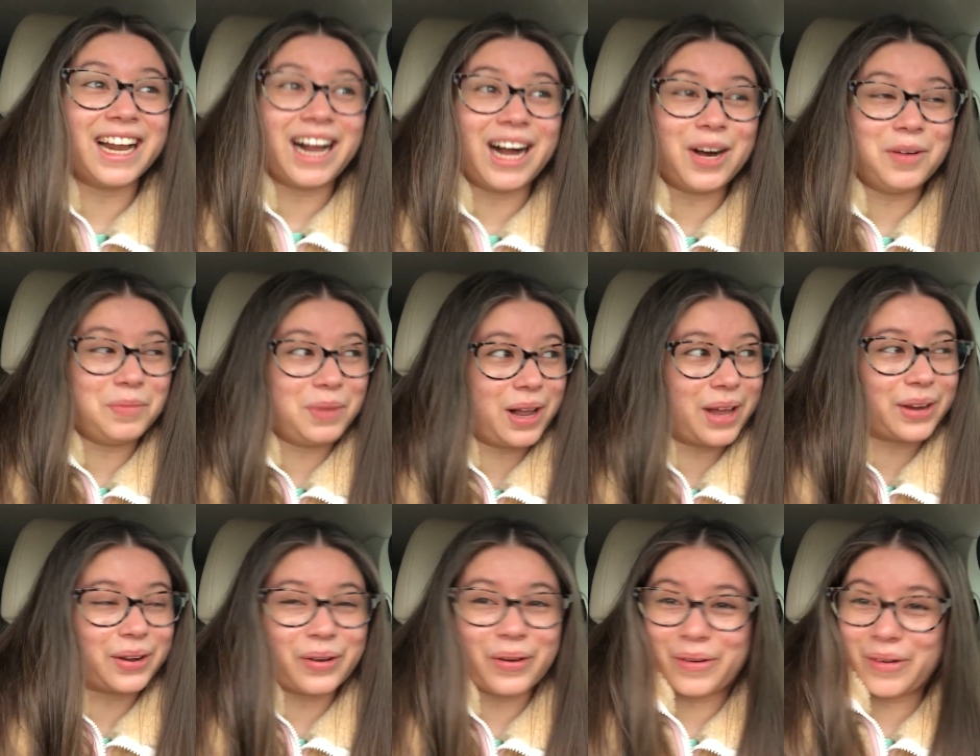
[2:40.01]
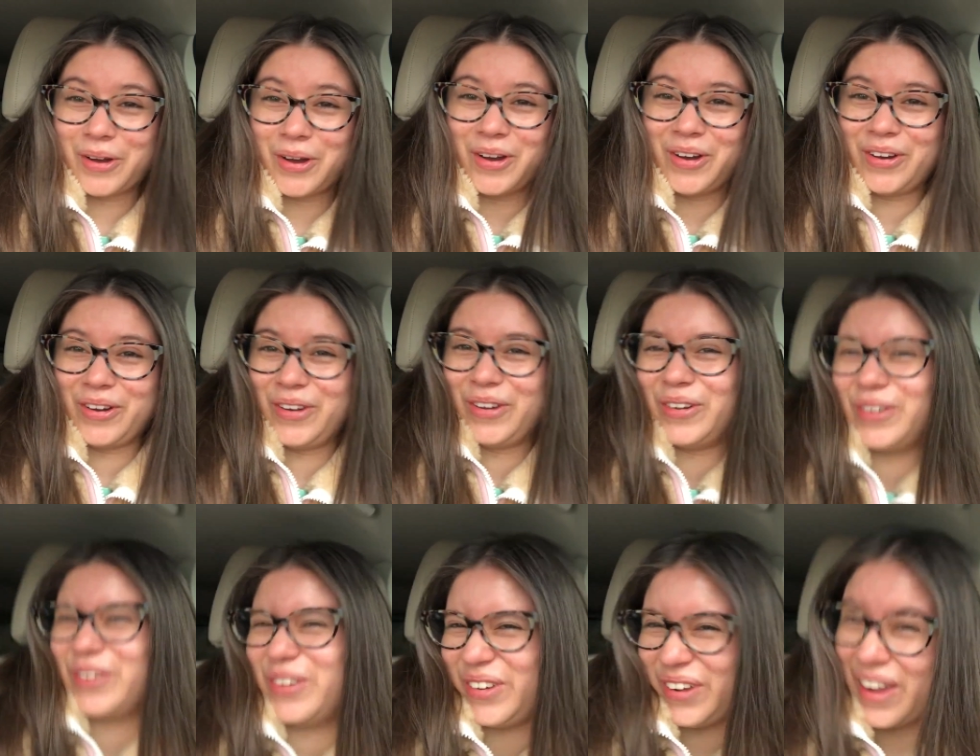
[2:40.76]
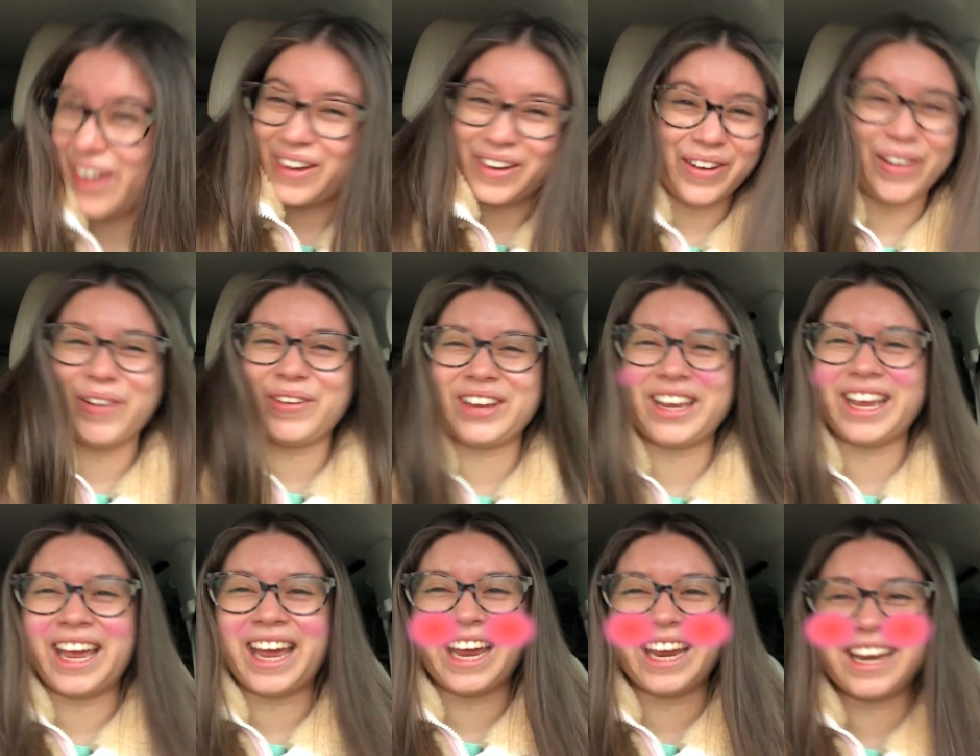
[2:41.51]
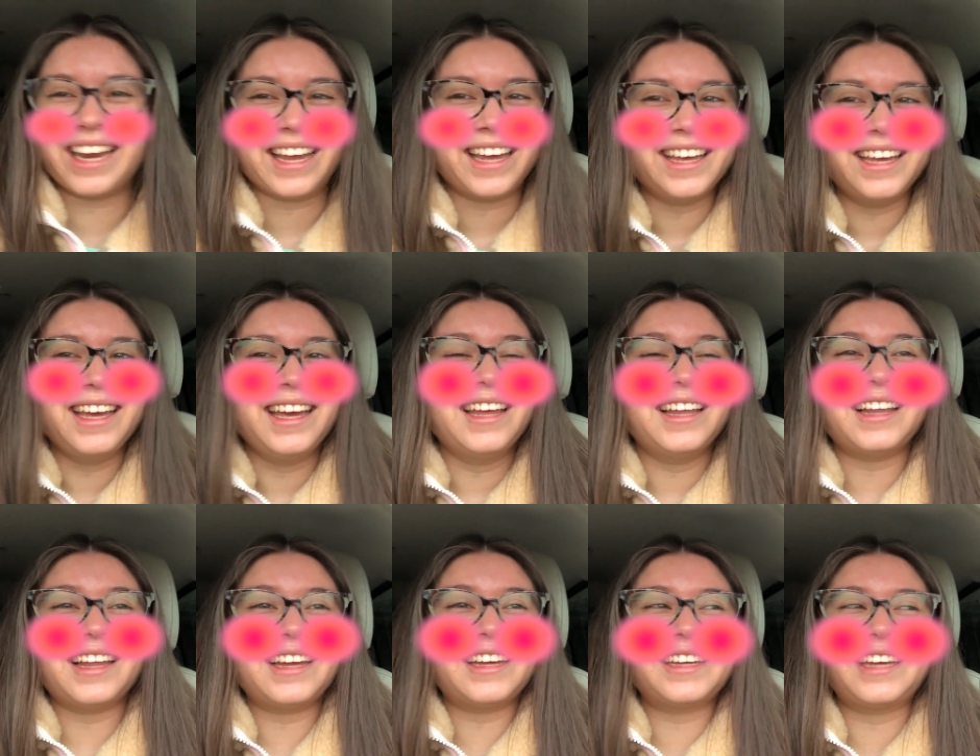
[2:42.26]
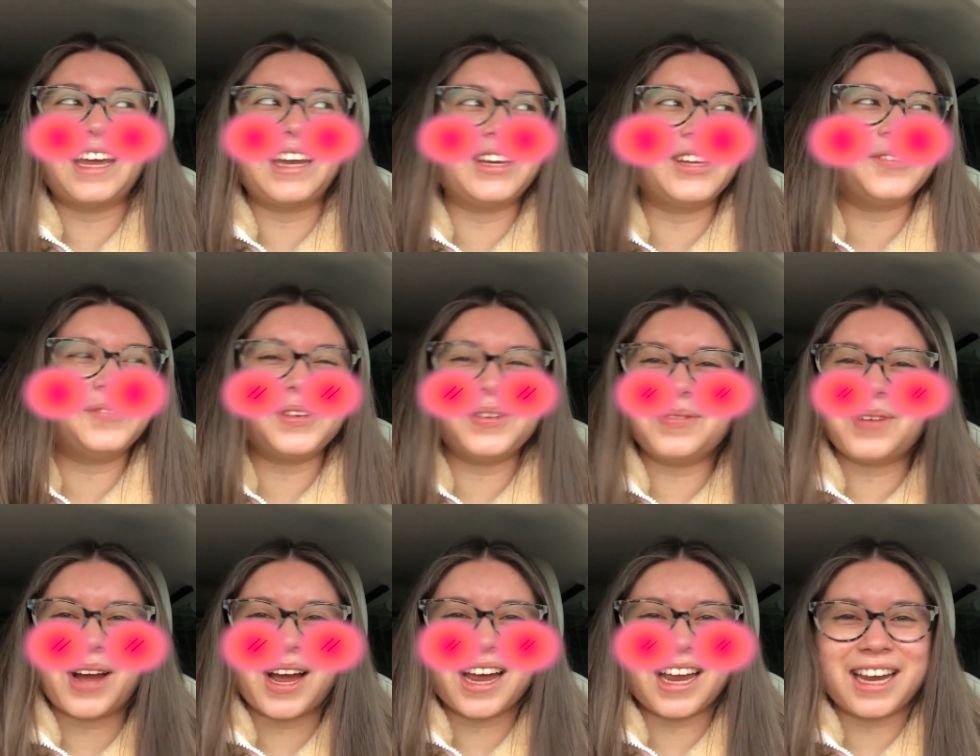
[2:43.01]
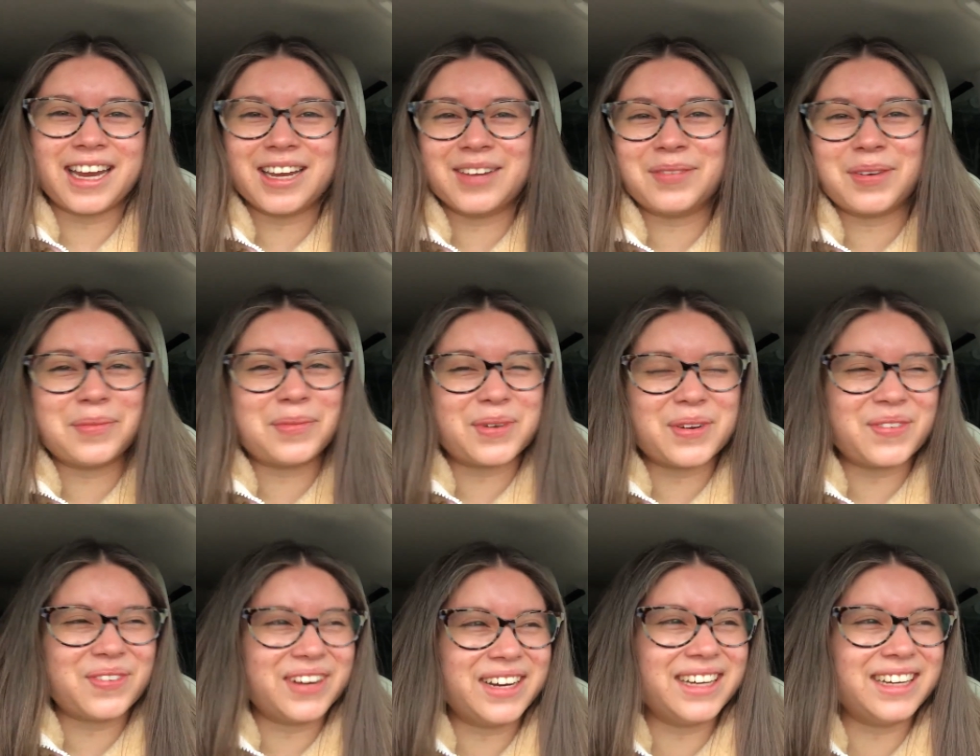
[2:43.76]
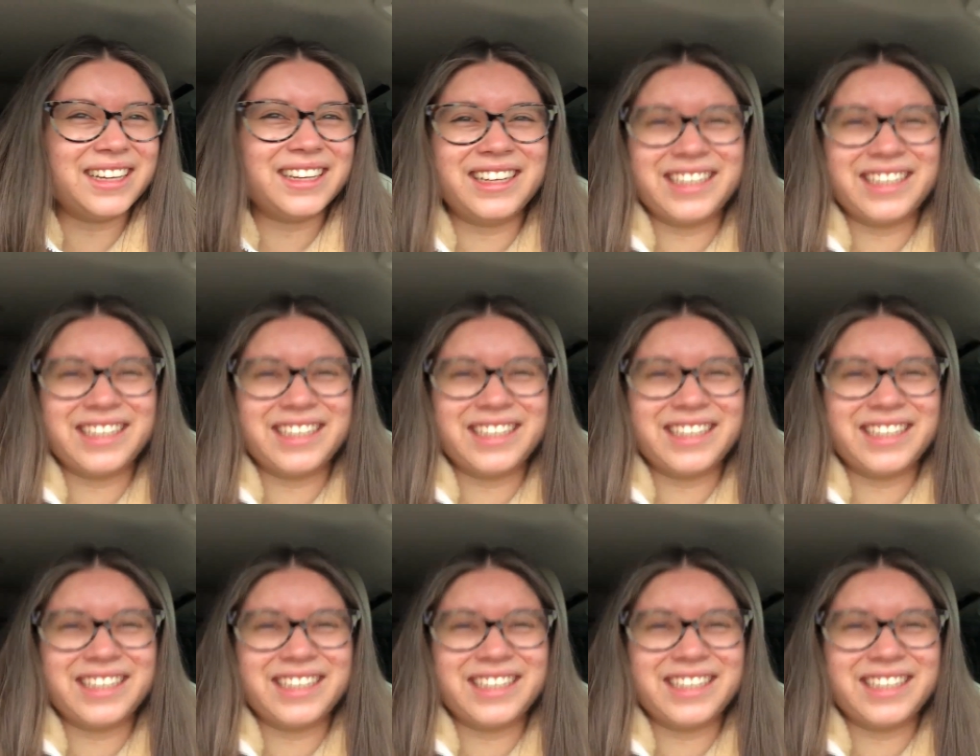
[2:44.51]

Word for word: I'm like, oh, okay, like, can you be my my boyfriend?